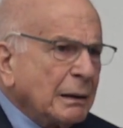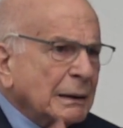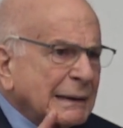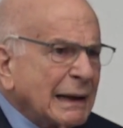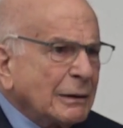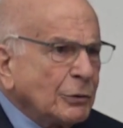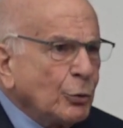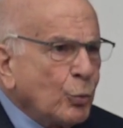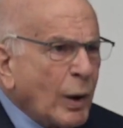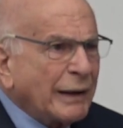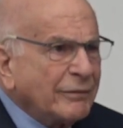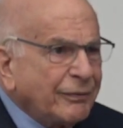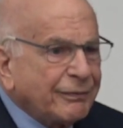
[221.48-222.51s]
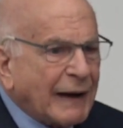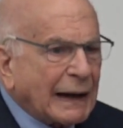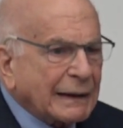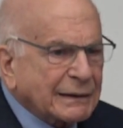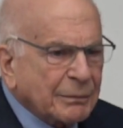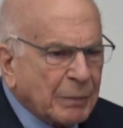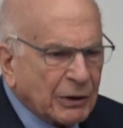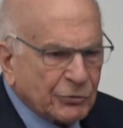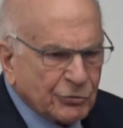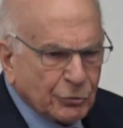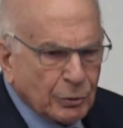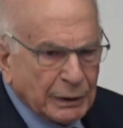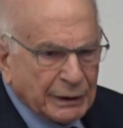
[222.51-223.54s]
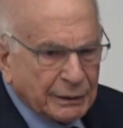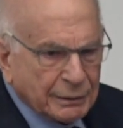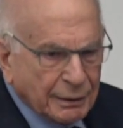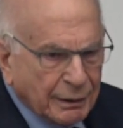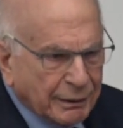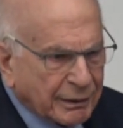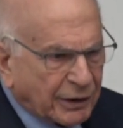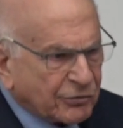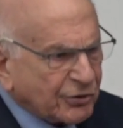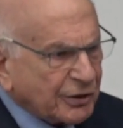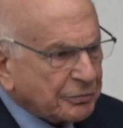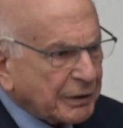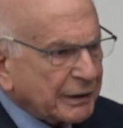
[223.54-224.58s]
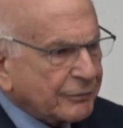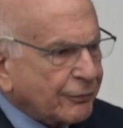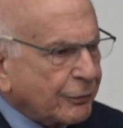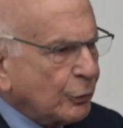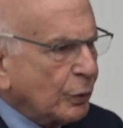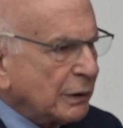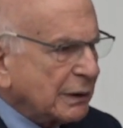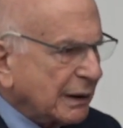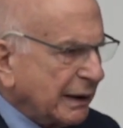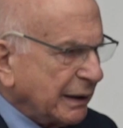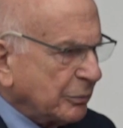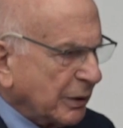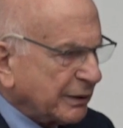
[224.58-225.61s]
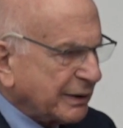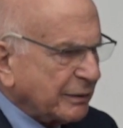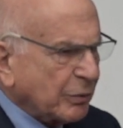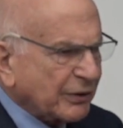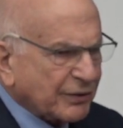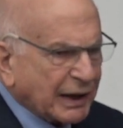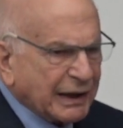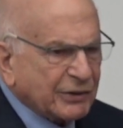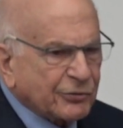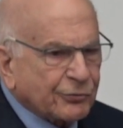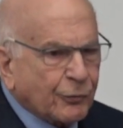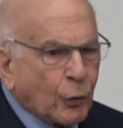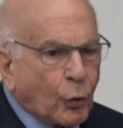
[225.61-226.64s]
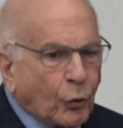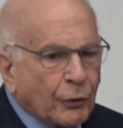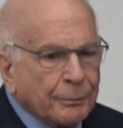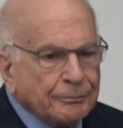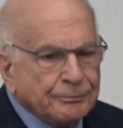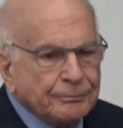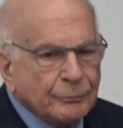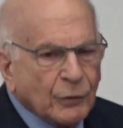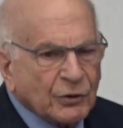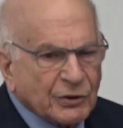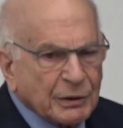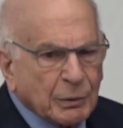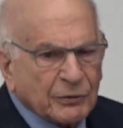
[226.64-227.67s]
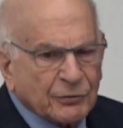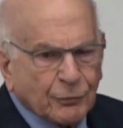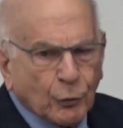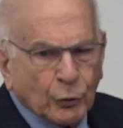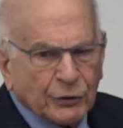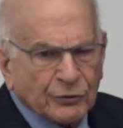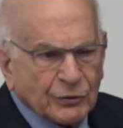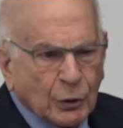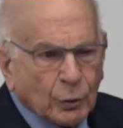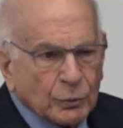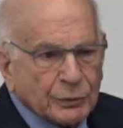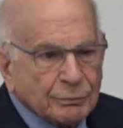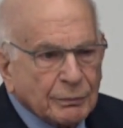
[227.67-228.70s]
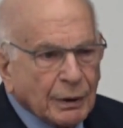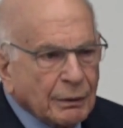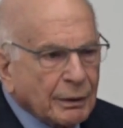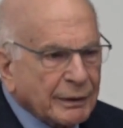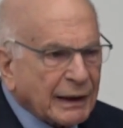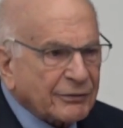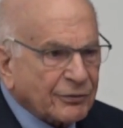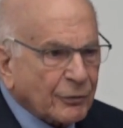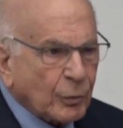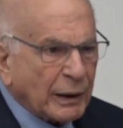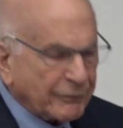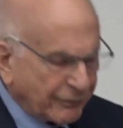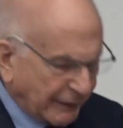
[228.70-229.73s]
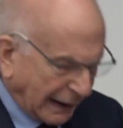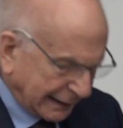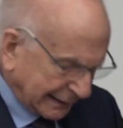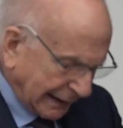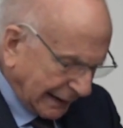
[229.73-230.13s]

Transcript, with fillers: and I'll tell you one fact about Julie, that she read fluently when she was eight, four, when she was four years old. That's the one fact.